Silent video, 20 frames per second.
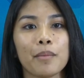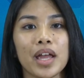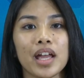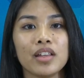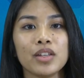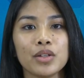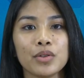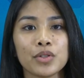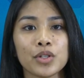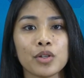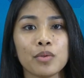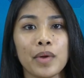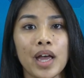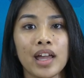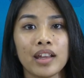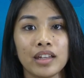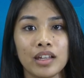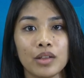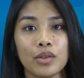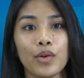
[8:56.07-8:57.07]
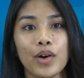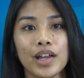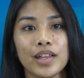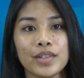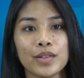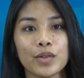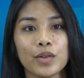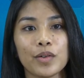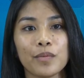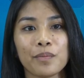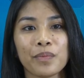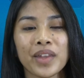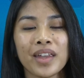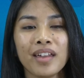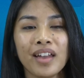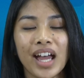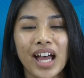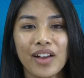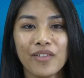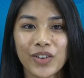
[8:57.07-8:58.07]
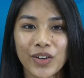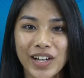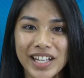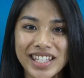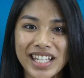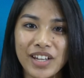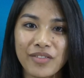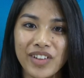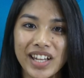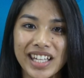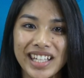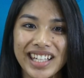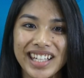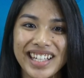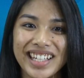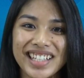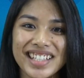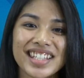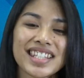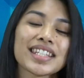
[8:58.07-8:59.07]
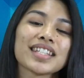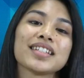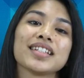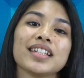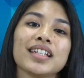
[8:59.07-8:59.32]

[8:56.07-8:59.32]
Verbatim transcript: and YouTube at Hilo High School. Have a great day, Vikings!